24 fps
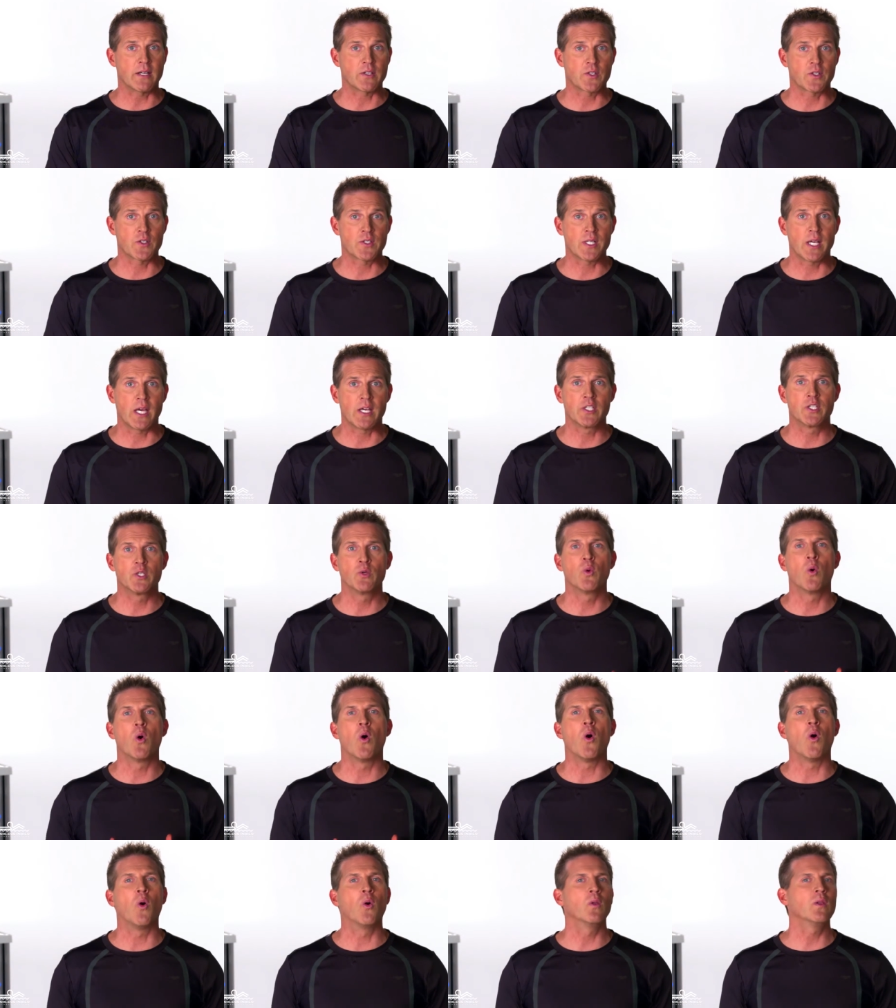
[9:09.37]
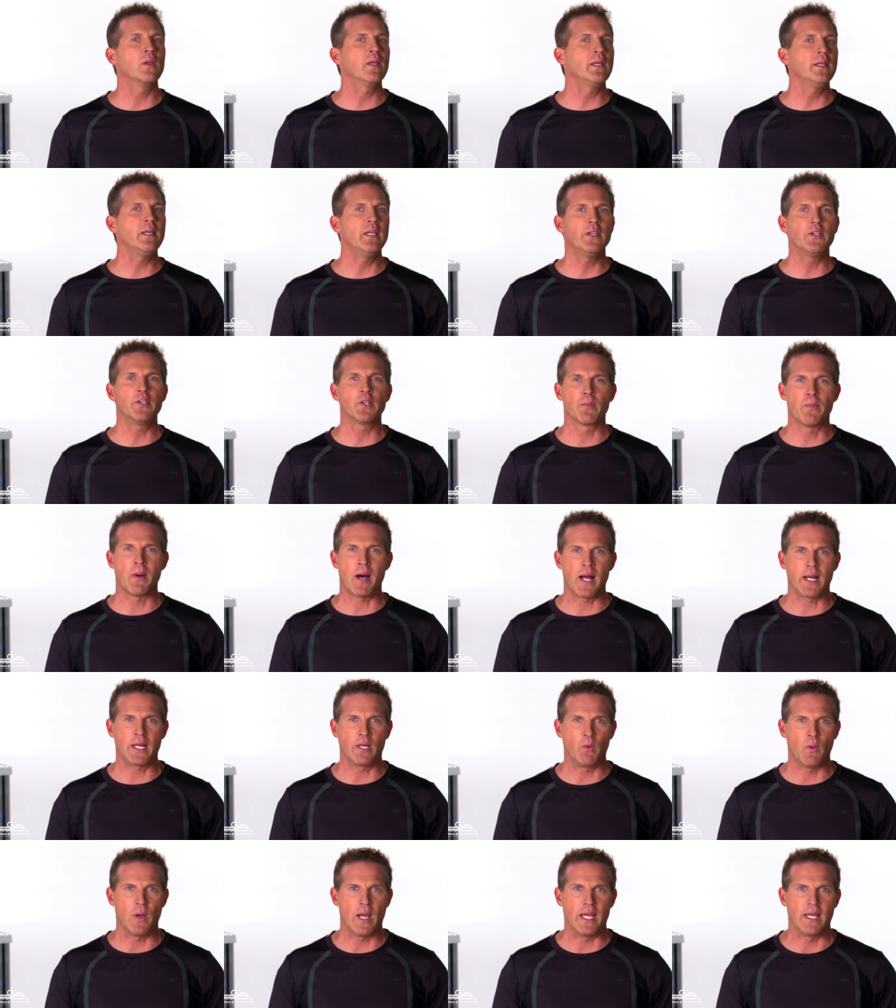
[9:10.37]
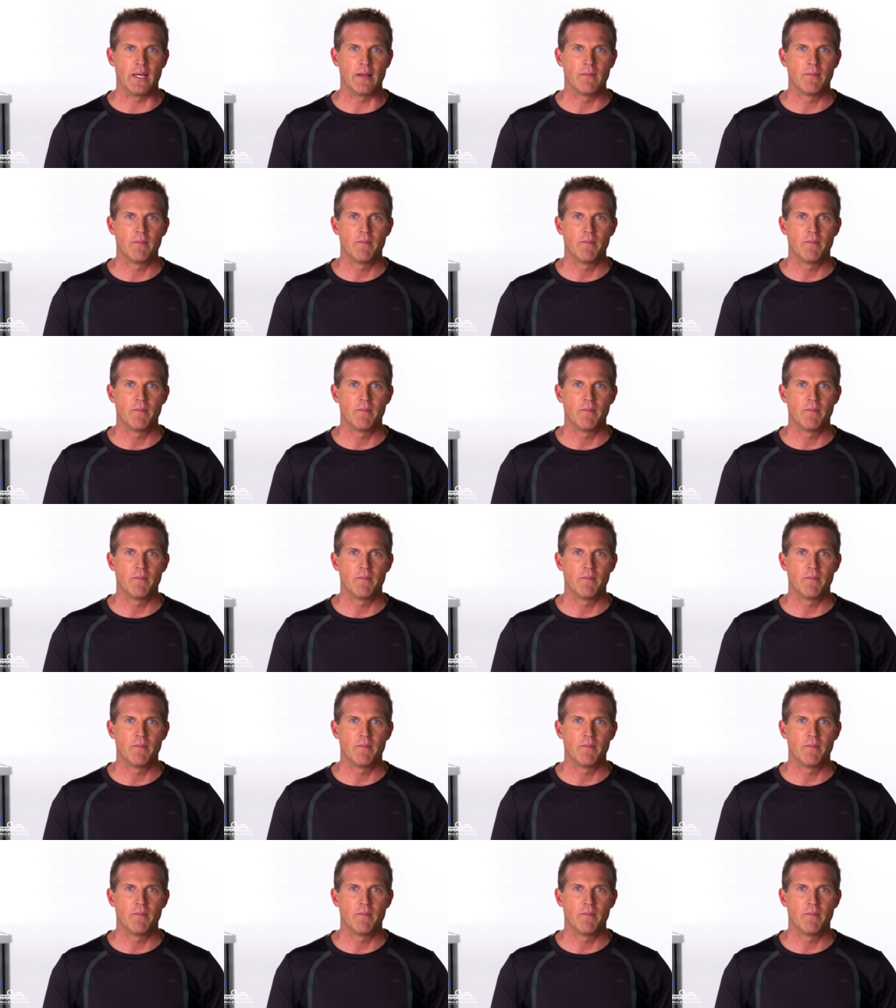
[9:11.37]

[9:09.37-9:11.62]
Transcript: exercise, you will only need your body weight.